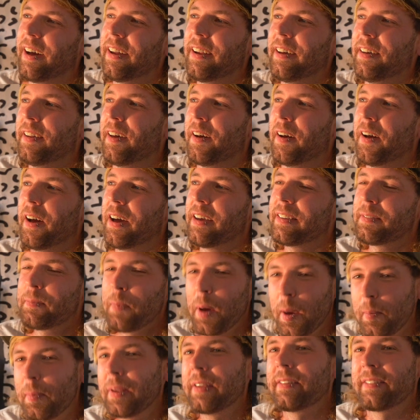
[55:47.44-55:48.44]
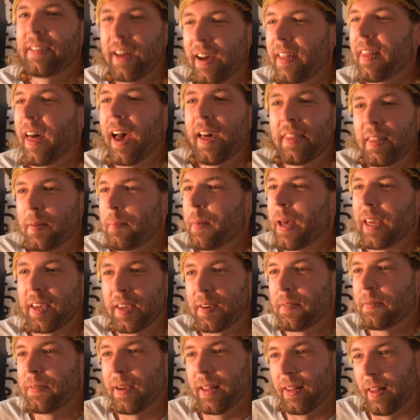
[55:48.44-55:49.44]
I don't know. It's moments like that make
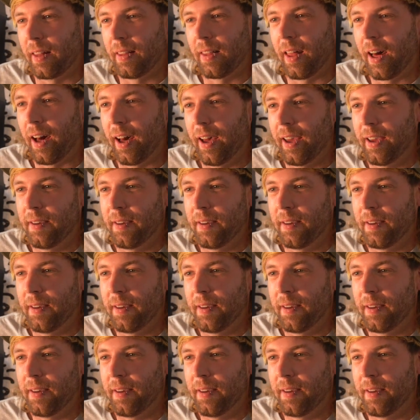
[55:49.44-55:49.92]
you feel alive.